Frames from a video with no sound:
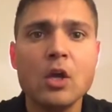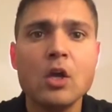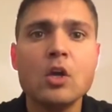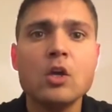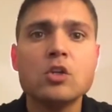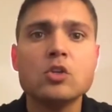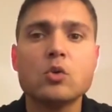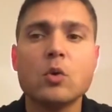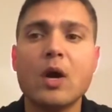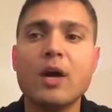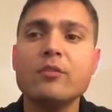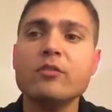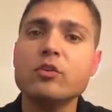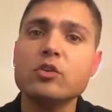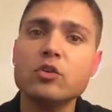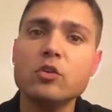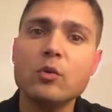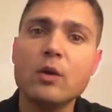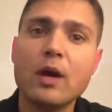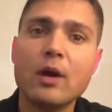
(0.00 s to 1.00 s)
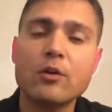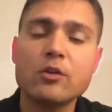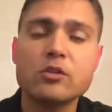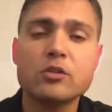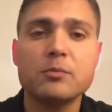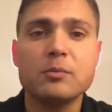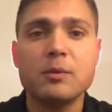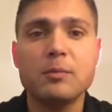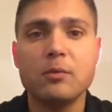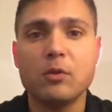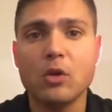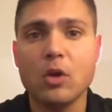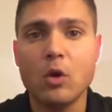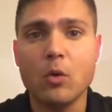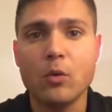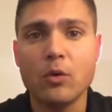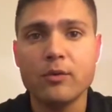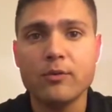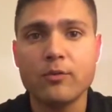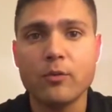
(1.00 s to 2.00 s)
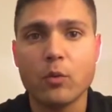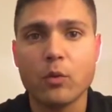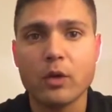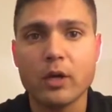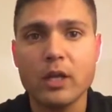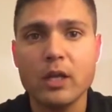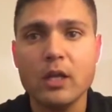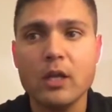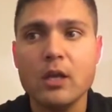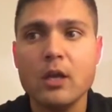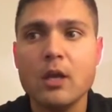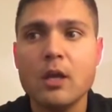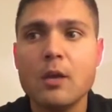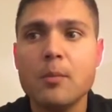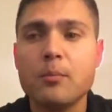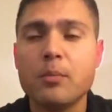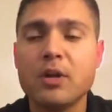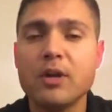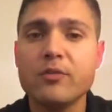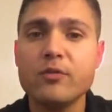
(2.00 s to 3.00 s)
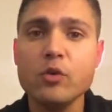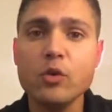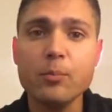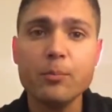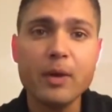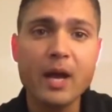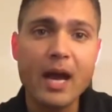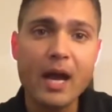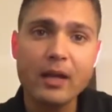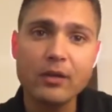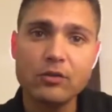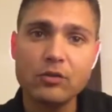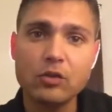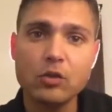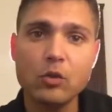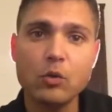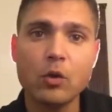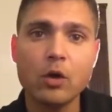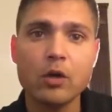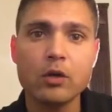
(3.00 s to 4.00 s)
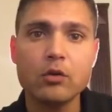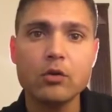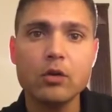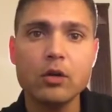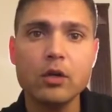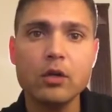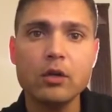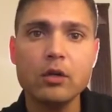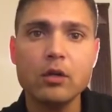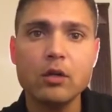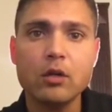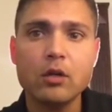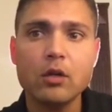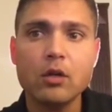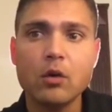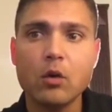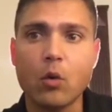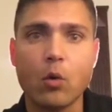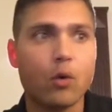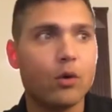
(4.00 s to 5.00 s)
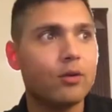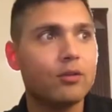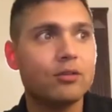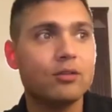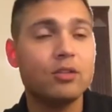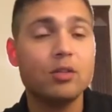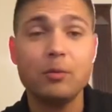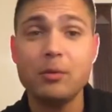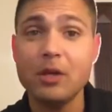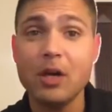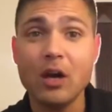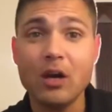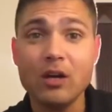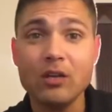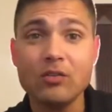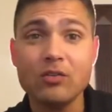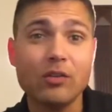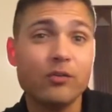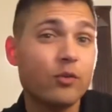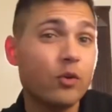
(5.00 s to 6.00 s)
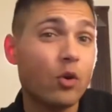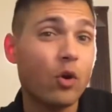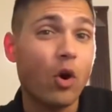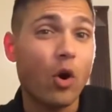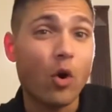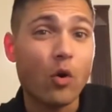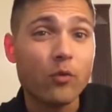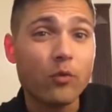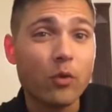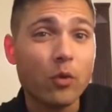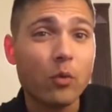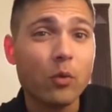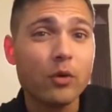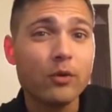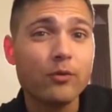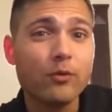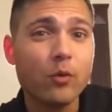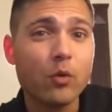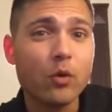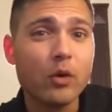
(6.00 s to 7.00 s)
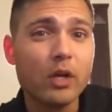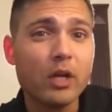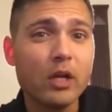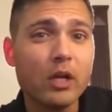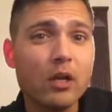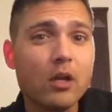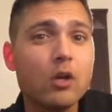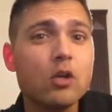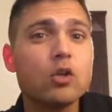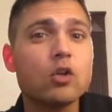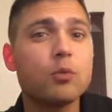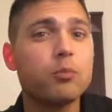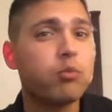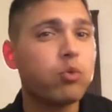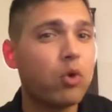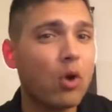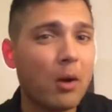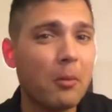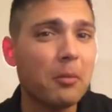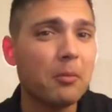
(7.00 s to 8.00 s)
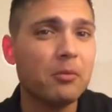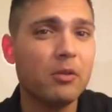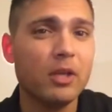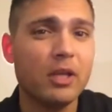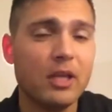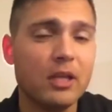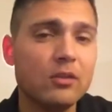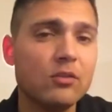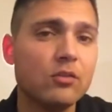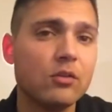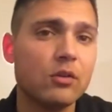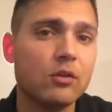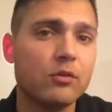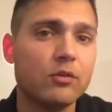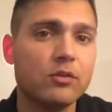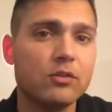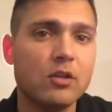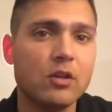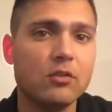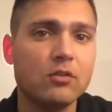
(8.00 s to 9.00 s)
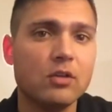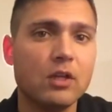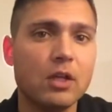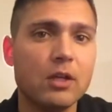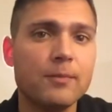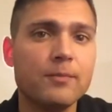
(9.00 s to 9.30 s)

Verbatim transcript: So after two hours, it should be below one forty. But if you're past two hundred, or to be honest, if you're over one forty, you're probably insulin resistant.